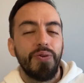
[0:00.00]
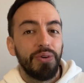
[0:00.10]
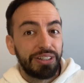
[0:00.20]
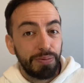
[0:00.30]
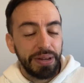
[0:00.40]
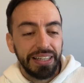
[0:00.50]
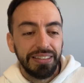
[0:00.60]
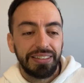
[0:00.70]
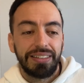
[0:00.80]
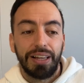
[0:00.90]
which
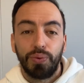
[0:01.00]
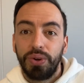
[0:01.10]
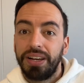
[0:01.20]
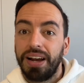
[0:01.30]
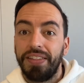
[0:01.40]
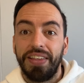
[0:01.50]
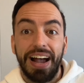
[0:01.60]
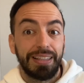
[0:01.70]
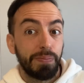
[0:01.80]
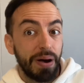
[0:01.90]
means that we can
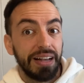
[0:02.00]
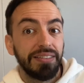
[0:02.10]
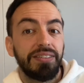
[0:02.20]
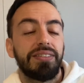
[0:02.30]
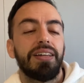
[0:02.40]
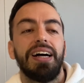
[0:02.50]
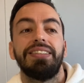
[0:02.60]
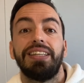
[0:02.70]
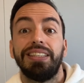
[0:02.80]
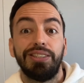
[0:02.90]
advance
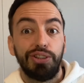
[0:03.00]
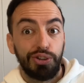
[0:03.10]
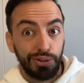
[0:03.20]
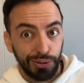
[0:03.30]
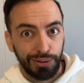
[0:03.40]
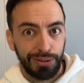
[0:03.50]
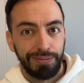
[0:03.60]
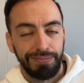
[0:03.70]
and then shoot.